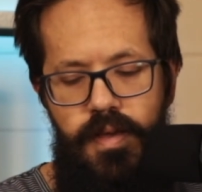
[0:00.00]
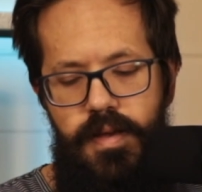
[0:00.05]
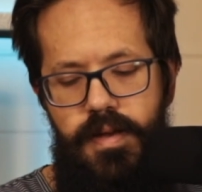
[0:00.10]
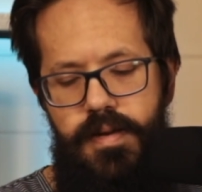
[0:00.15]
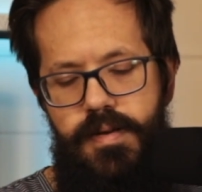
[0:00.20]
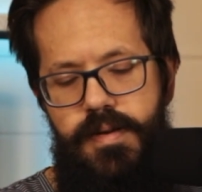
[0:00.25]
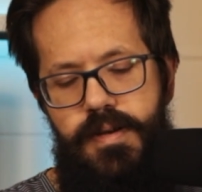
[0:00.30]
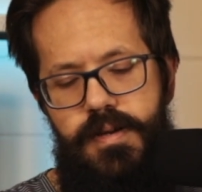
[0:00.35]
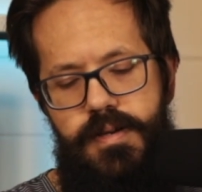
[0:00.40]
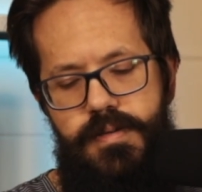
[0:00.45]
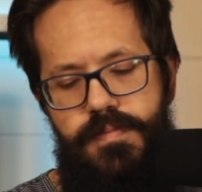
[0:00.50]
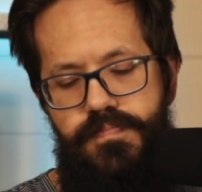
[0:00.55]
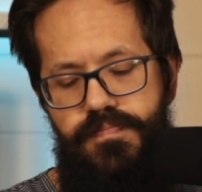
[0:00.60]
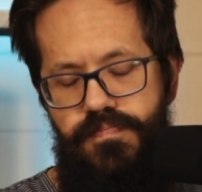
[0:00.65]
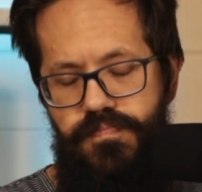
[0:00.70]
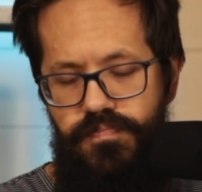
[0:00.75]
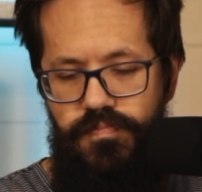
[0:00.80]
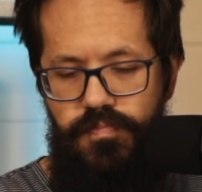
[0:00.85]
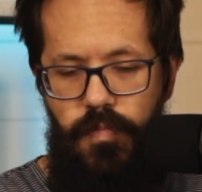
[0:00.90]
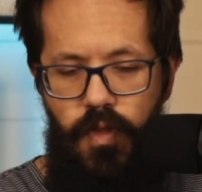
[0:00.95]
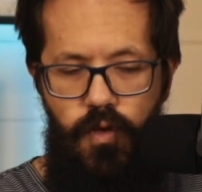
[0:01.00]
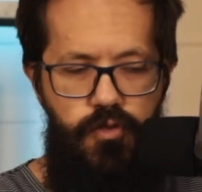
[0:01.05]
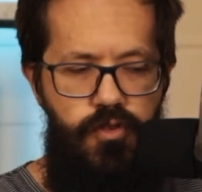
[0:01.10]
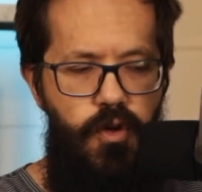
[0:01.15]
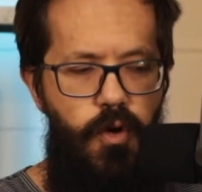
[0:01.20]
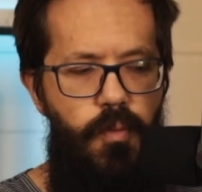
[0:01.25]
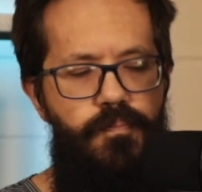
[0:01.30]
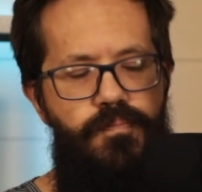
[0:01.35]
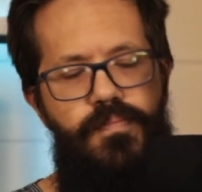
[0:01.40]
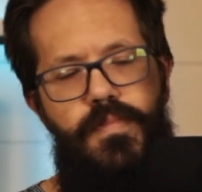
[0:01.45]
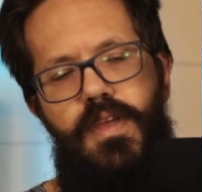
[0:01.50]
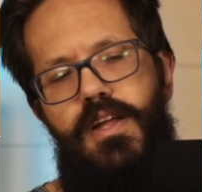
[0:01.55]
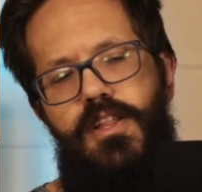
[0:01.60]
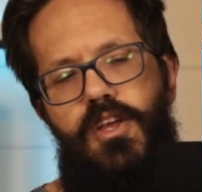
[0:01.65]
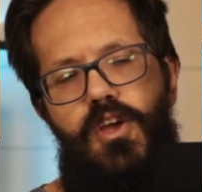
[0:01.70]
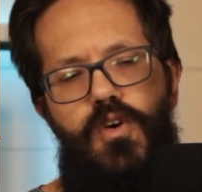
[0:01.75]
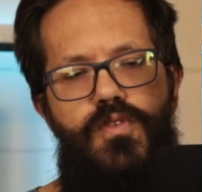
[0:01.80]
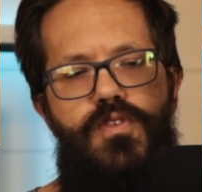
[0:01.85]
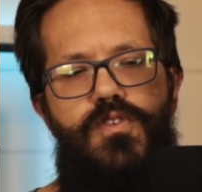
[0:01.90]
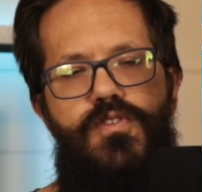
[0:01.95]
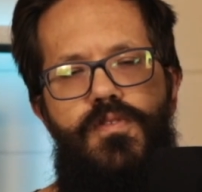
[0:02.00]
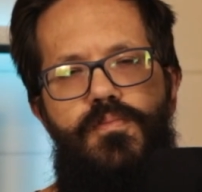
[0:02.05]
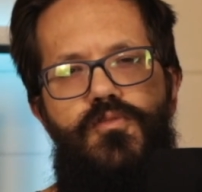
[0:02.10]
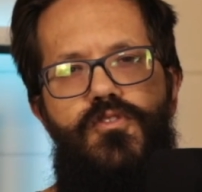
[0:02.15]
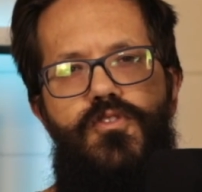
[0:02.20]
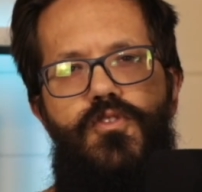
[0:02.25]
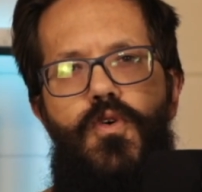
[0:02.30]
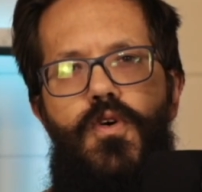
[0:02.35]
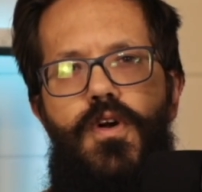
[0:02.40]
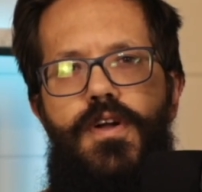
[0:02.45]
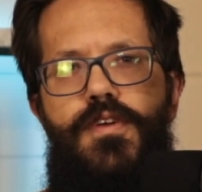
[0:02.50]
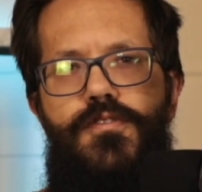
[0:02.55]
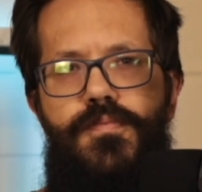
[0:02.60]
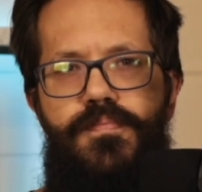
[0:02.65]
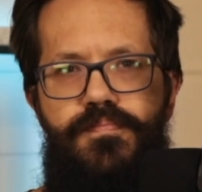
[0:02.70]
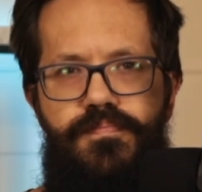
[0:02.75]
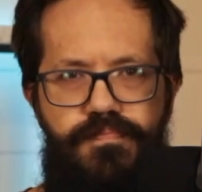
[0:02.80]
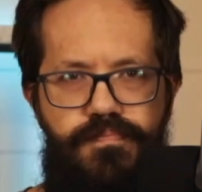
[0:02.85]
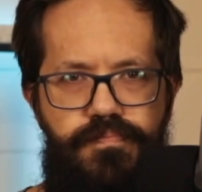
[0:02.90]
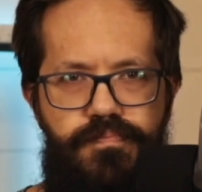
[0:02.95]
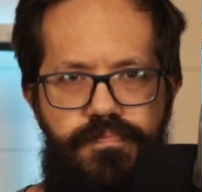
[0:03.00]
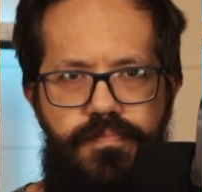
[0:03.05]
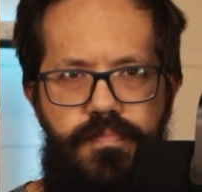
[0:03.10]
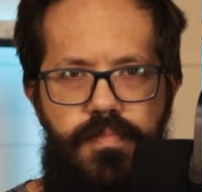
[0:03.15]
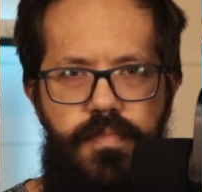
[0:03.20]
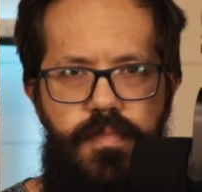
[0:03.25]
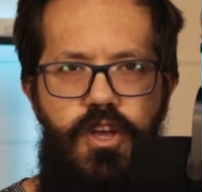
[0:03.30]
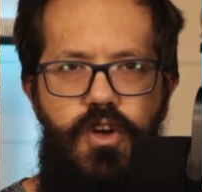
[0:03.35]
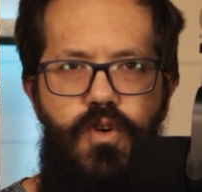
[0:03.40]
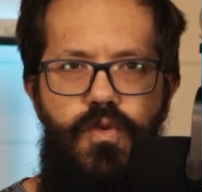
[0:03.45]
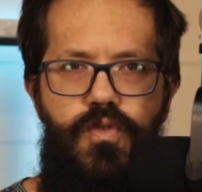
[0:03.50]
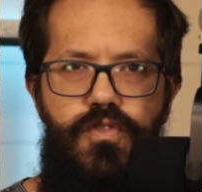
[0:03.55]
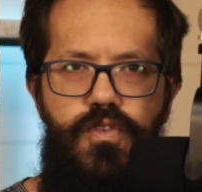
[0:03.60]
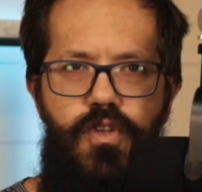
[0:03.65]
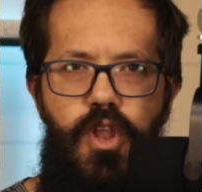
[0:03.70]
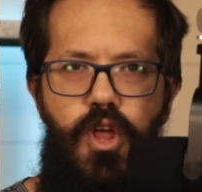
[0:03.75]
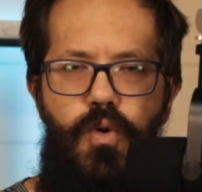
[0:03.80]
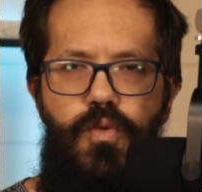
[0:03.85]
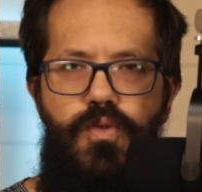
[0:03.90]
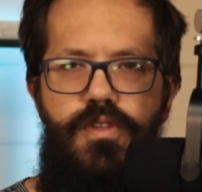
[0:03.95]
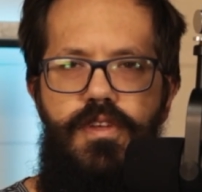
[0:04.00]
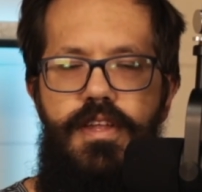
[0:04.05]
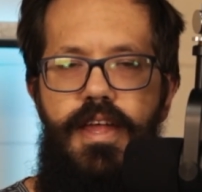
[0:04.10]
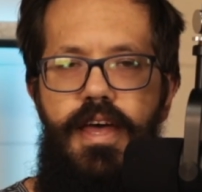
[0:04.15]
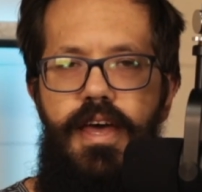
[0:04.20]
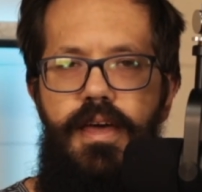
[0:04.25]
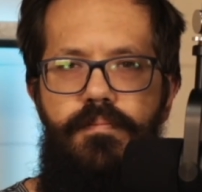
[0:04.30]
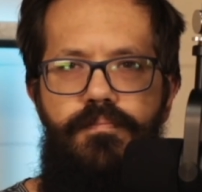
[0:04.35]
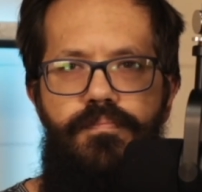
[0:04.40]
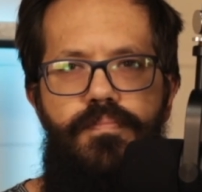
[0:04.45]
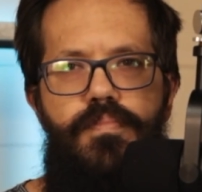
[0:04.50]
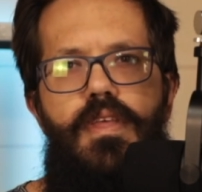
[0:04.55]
Um, so kind of go into some stories. Going solo today.